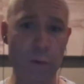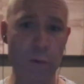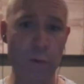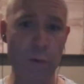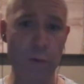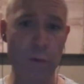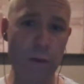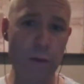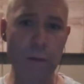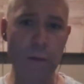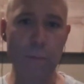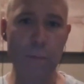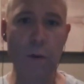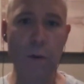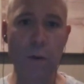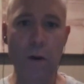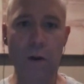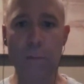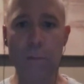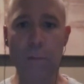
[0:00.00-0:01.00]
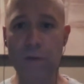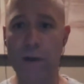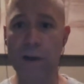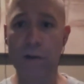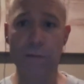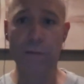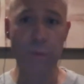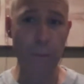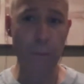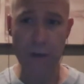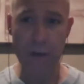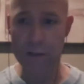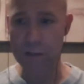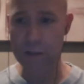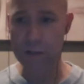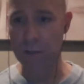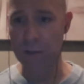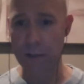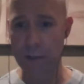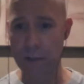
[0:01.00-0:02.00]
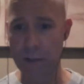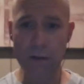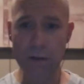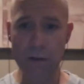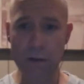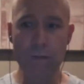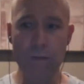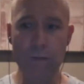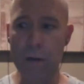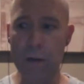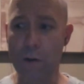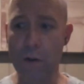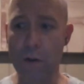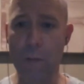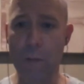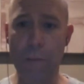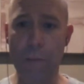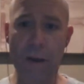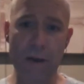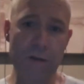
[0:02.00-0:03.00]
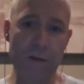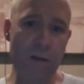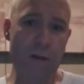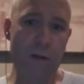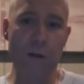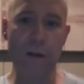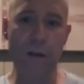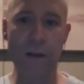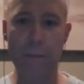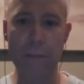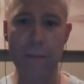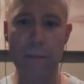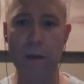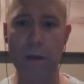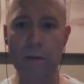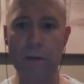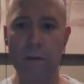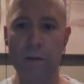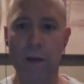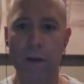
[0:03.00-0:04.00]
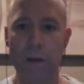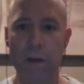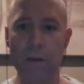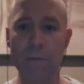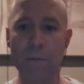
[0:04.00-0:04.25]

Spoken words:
to a third-party provider for basically, capacity on demand.